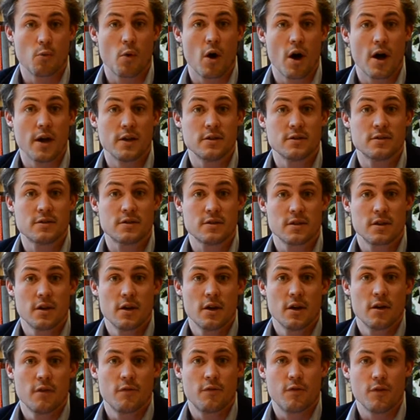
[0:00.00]
the wines
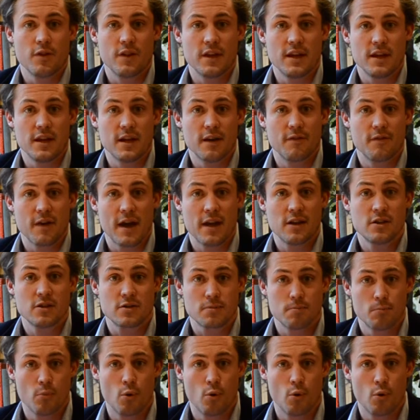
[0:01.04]
for the event.